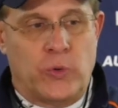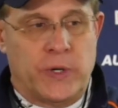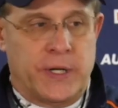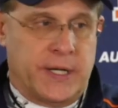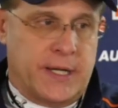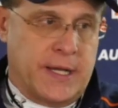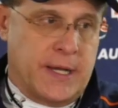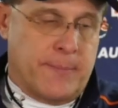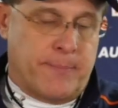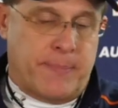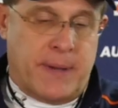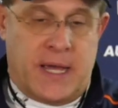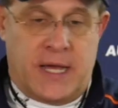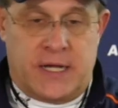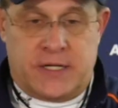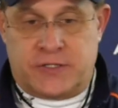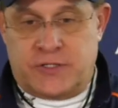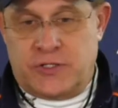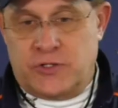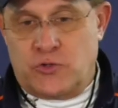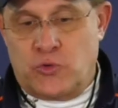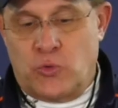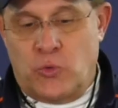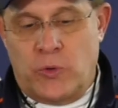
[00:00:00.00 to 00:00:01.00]
We didn't get
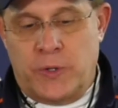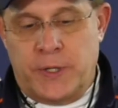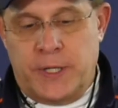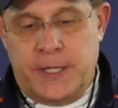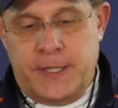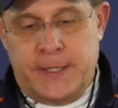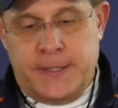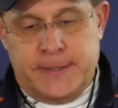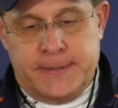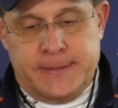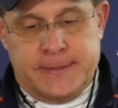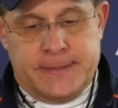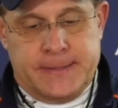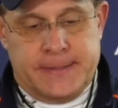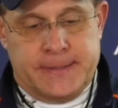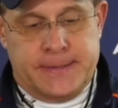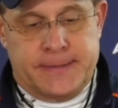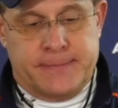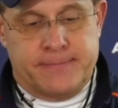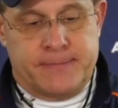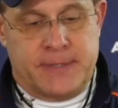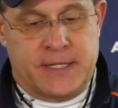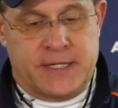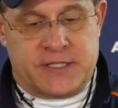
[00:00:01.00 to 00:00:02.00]
past the 20,
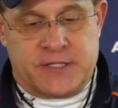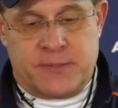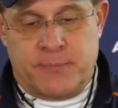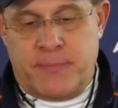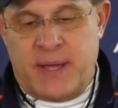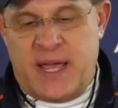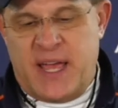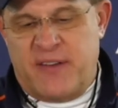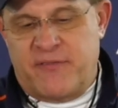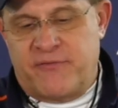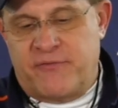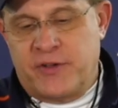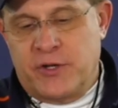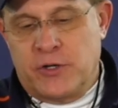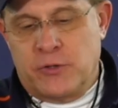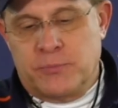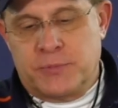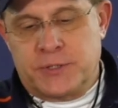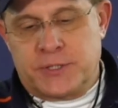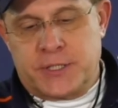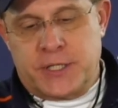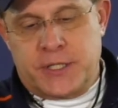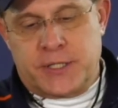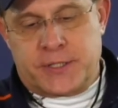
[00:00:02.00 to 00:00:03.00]
had some bad field
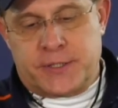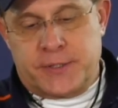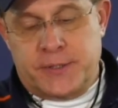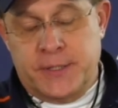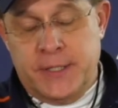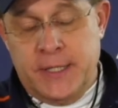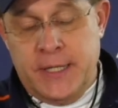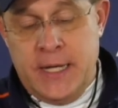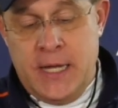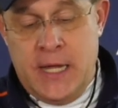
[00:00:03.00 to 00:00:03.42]
position.